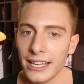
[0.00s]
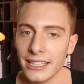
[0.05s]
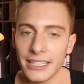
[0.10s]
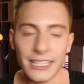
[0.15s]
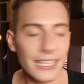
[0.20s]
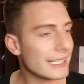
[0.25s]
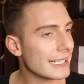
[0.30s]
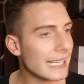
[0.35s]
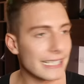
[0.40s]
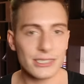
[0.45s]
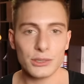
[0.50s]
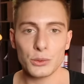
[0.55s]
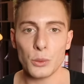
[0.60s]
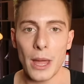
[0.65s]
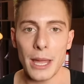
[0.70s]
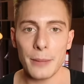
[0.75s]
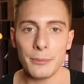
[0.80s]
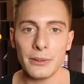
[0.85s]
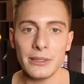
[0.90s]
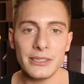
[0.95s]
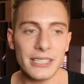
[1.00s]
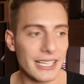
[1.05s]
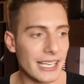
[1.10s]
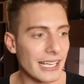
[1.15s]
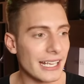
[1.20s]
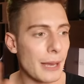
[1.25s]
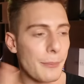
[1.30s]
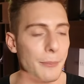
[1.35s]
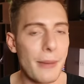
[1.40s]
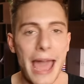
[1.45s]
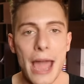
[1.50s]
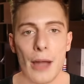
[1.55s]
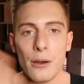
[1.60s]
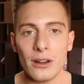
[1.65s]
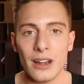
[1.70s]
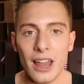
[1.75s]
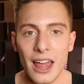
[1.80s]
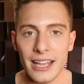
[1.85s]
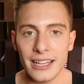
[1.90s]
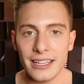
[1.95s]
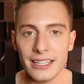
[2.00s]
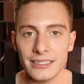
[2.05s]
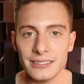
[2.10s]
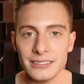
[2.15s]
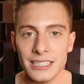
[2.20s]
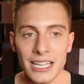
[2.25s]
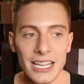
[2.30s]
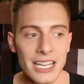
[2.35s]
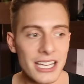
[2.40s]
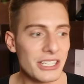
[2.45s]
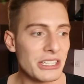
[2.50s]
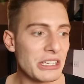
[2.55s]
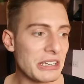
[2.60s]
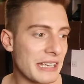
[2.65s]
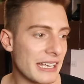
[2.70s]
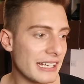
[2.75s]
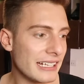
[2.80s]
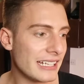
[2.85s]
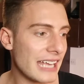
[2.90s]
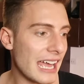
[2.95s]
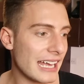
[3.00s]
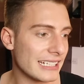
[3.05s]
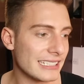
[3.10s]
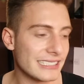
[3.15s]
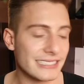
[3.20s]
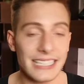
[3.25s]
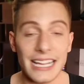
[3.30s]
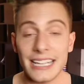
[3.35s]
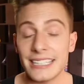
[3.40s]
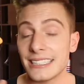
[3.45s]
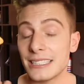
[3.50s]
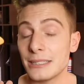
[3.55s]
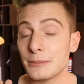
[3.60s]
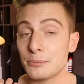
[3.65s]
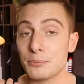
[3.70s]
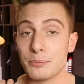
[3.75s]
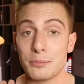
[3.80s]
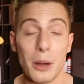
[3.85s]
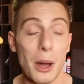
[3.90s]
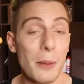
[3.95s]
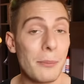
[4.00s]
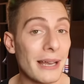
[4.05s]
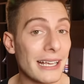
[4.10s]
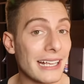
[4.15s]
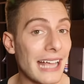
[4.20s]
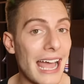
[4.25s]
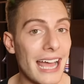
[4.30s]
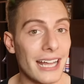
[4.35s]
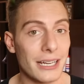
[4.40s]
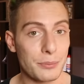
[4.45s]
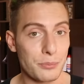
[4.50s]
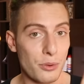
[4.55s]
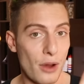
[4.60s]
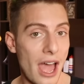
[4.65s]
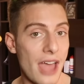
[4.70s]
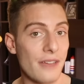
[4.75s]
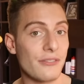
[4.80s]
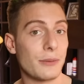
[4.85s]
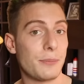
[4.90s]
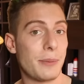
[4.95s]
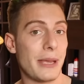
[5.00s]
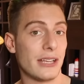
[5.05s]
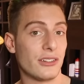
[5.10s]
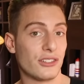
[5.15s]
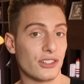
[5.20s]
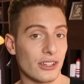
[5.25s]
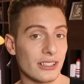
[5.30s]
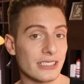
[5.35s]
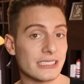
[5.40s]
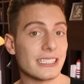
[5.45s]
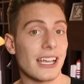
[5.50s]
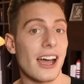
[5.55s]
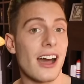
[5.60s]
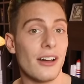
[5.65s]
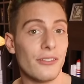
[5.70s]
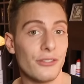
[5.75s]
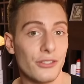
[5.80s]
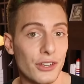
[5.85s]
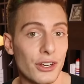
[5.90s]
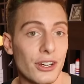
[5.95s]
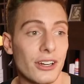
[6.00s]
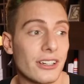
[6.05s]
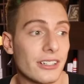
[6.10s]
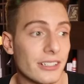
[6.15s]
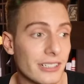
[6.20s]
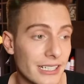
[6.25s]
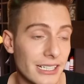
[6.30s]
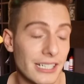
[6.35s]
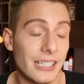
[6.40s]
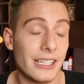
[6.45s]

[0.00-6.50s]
You can get swiping, you can get power liking, you can get sending public and private pictures of your